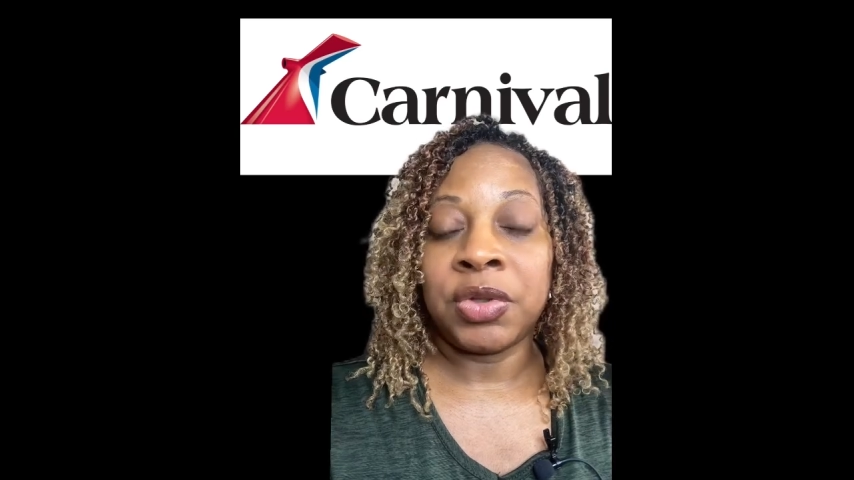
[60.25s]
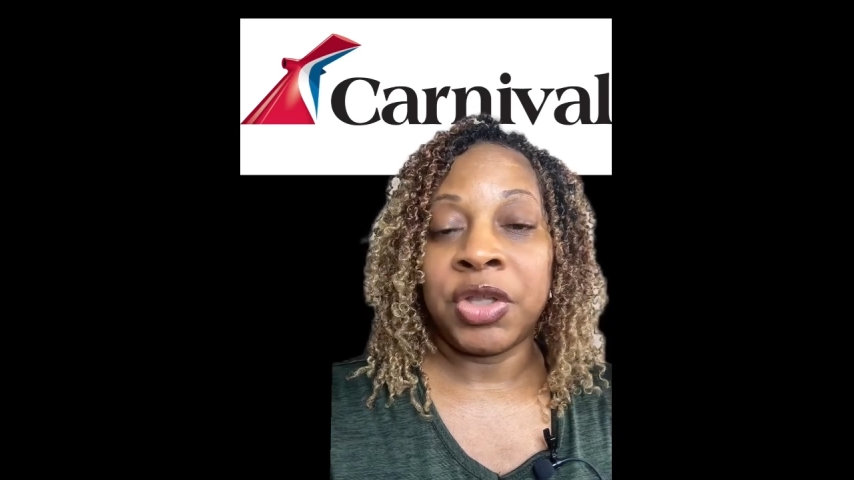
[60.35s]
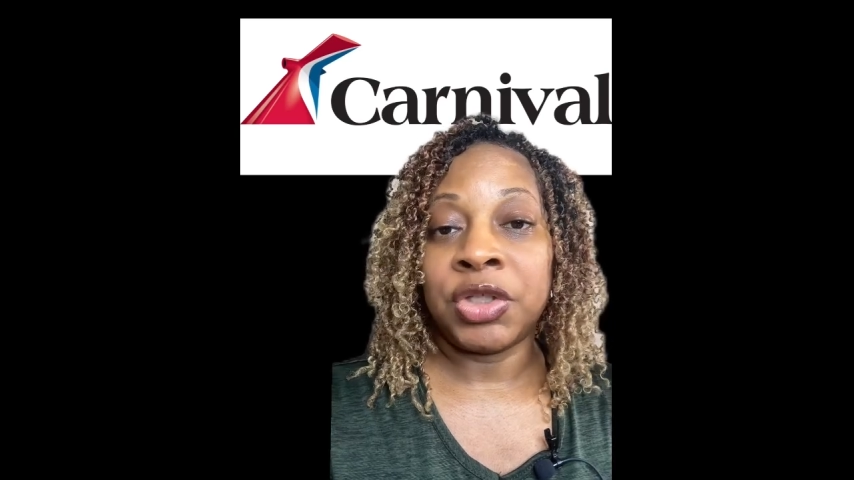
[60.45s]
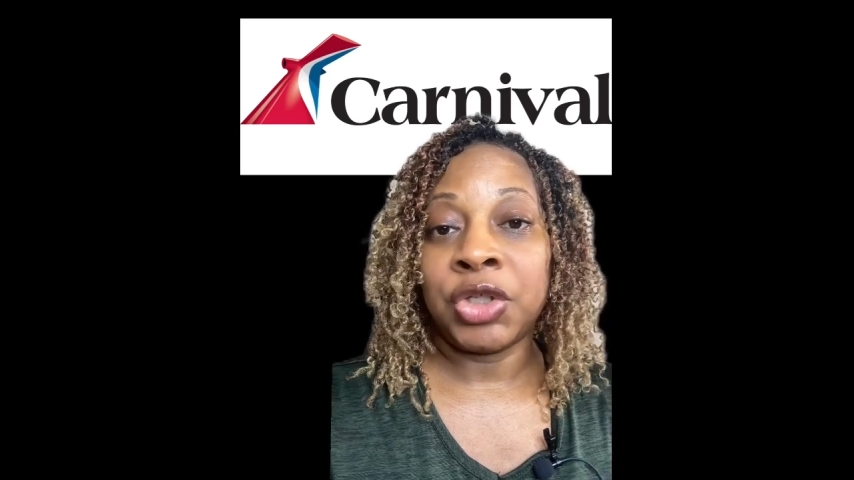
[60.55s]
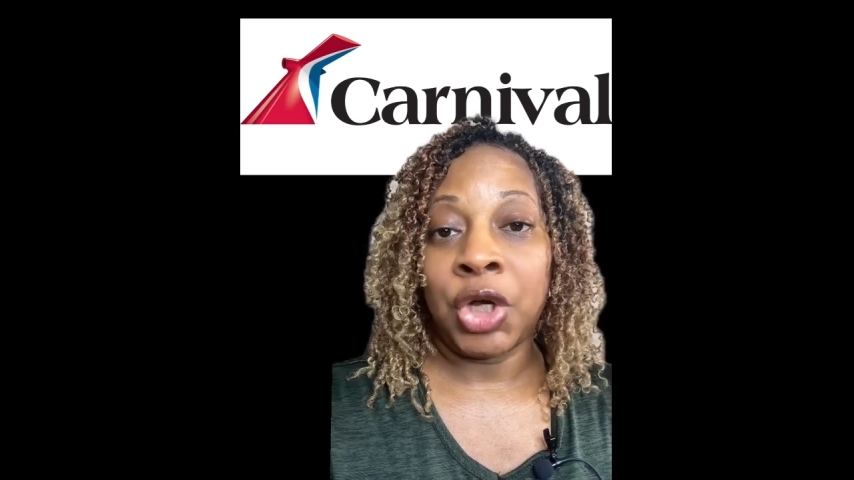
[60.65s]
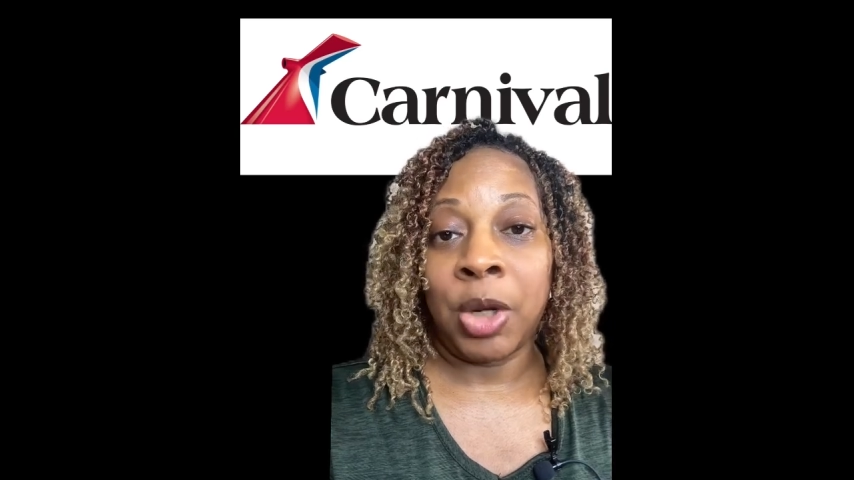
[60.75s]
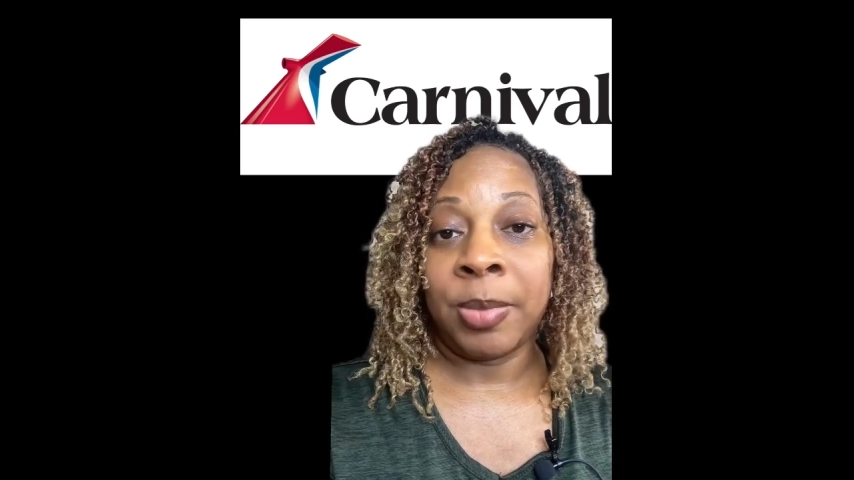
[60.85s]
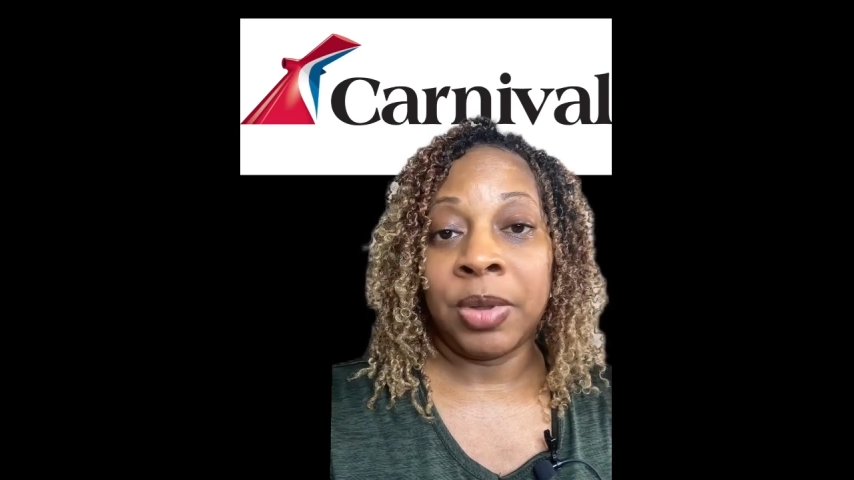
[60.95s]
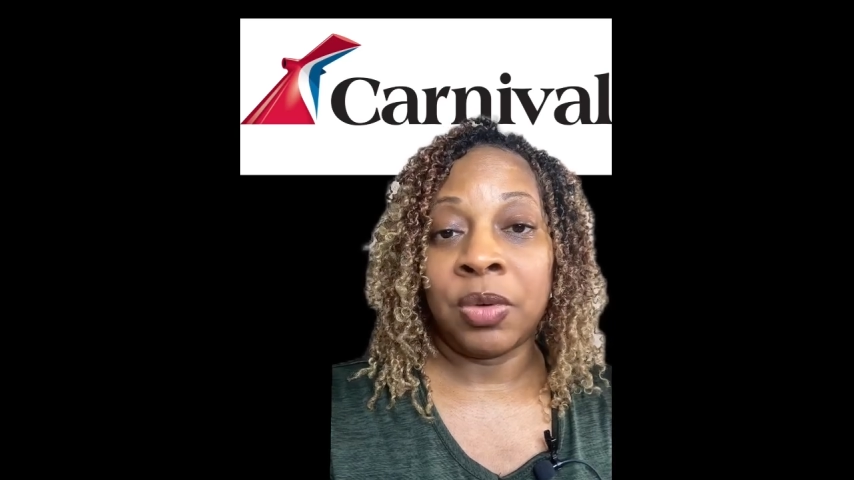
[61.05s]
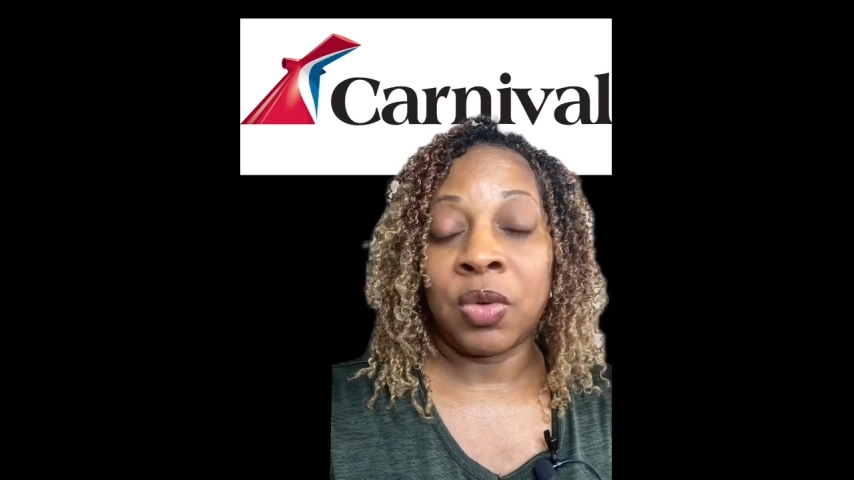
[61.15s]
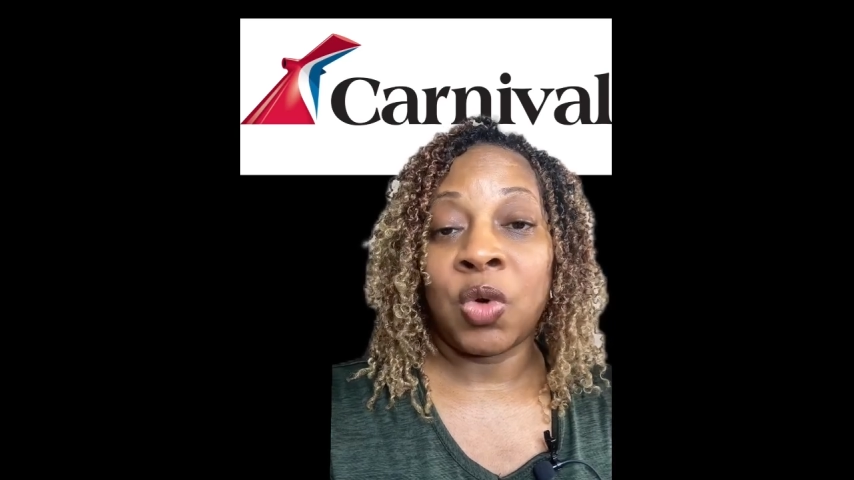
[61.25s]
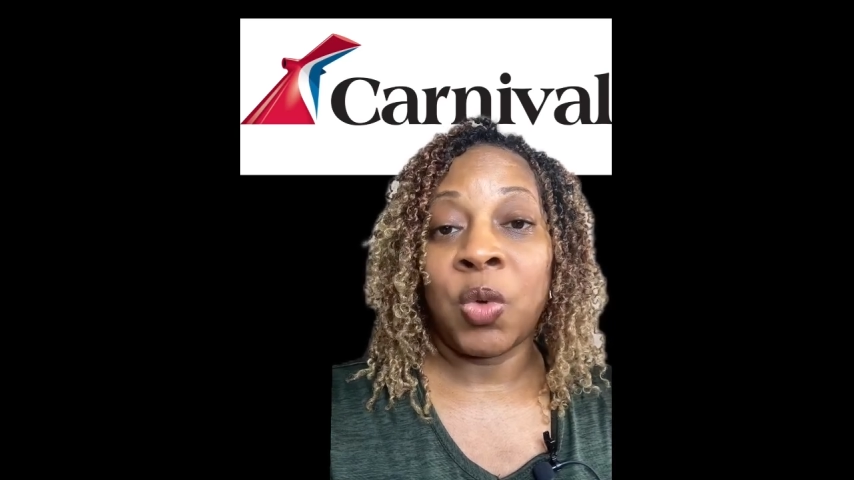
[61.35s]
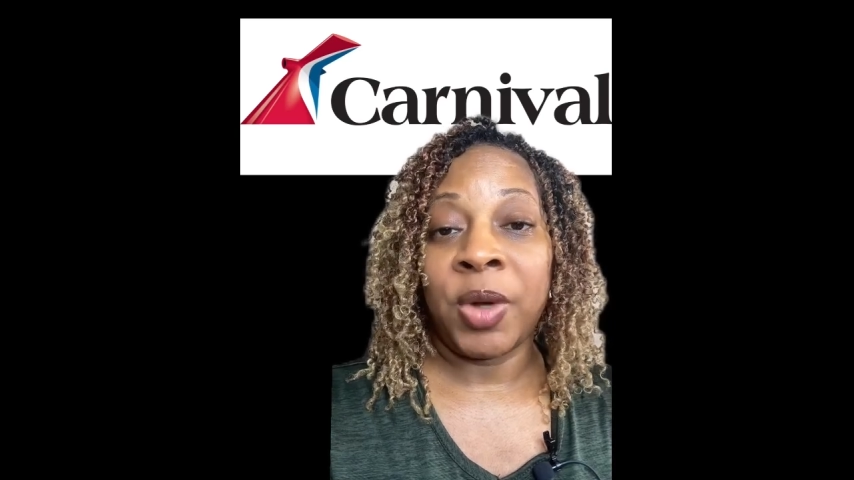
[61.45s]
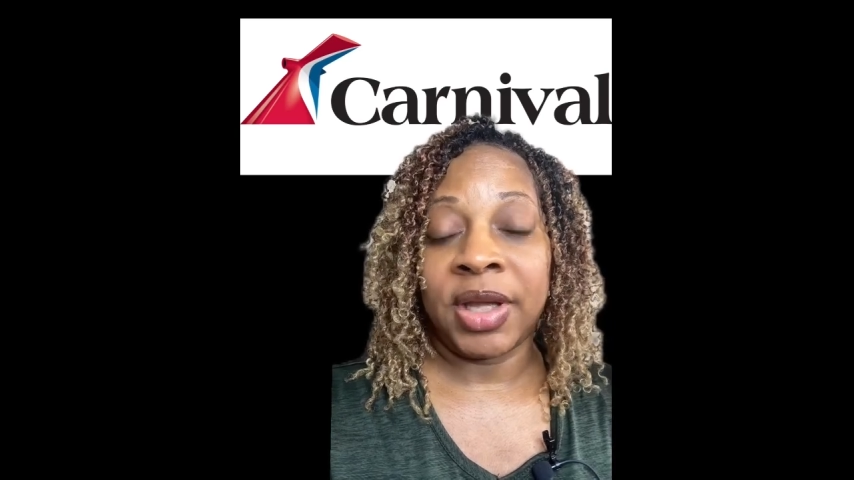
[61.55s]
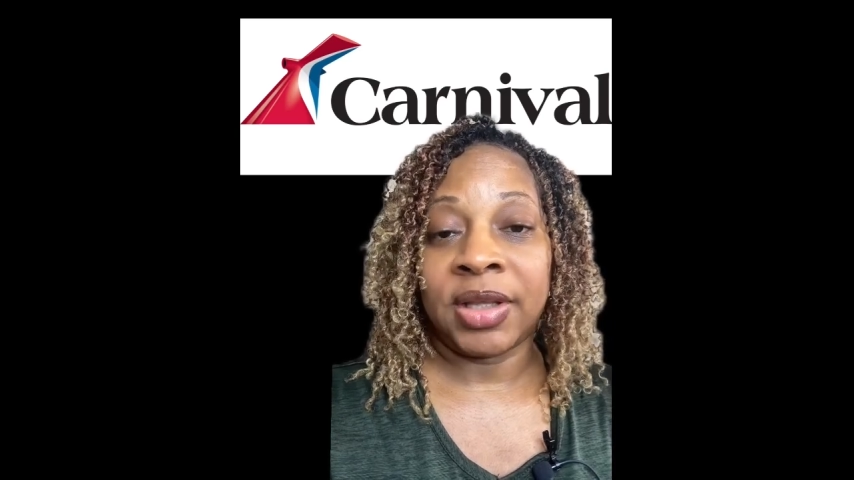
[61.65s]
the terminal
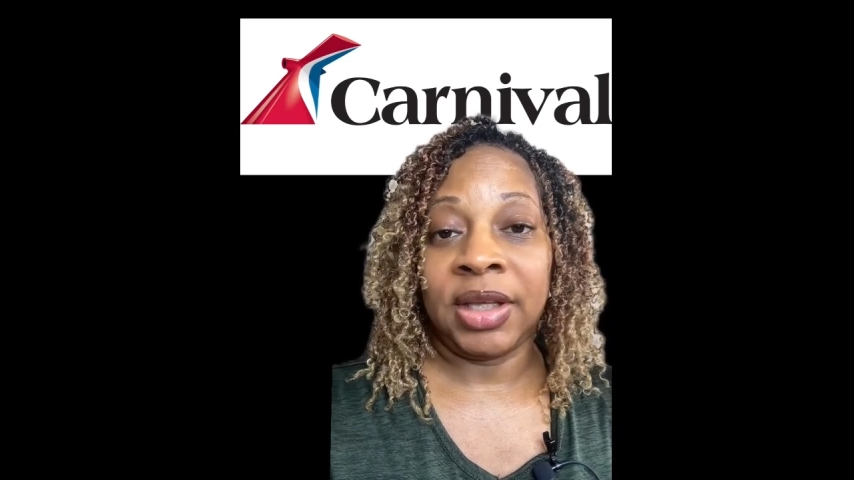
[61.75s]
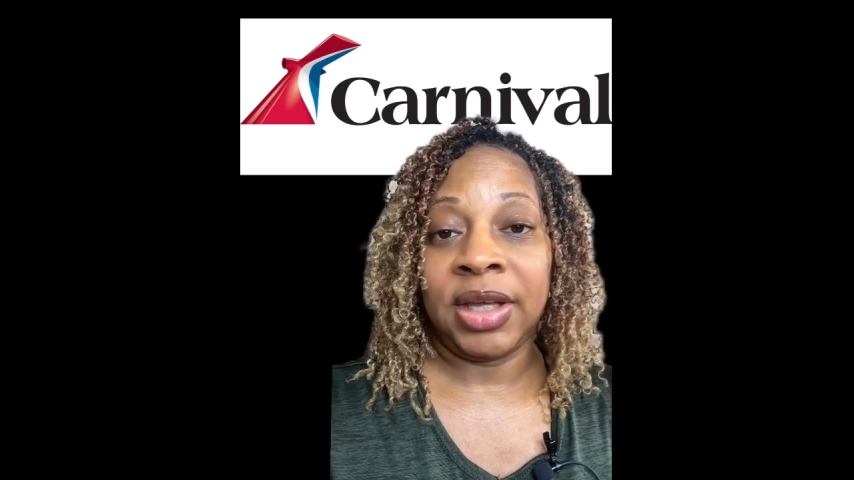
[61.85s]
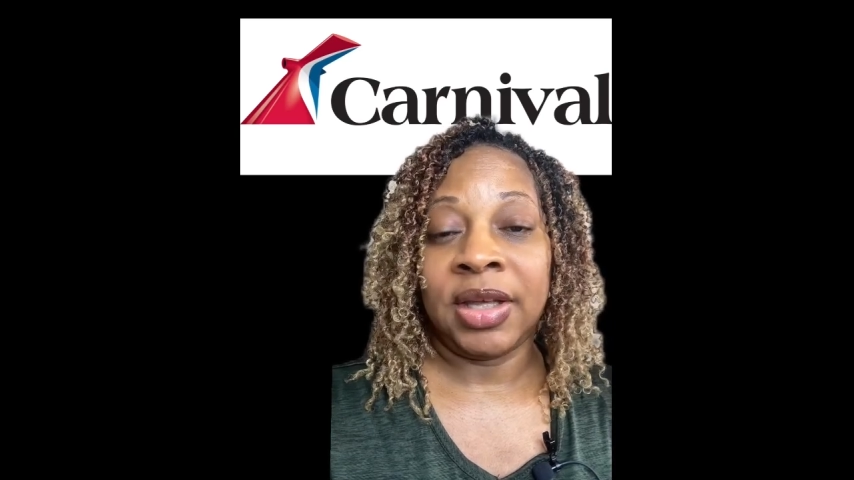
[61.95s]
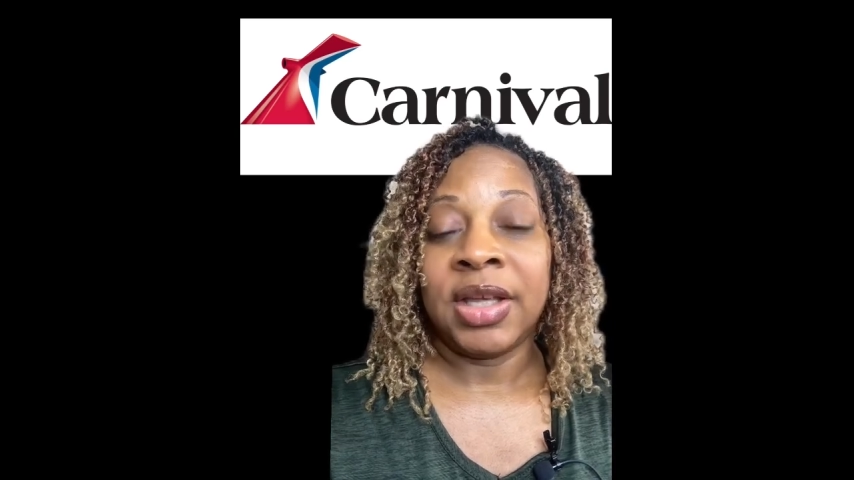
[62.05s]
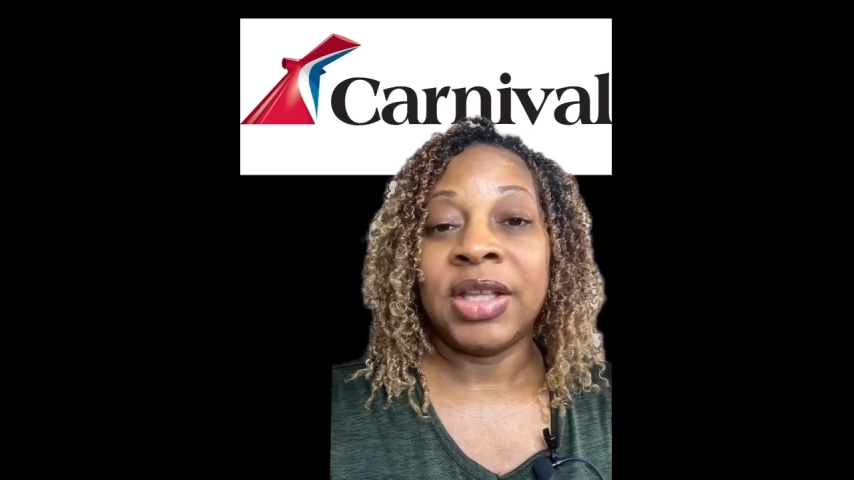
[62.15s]
quickly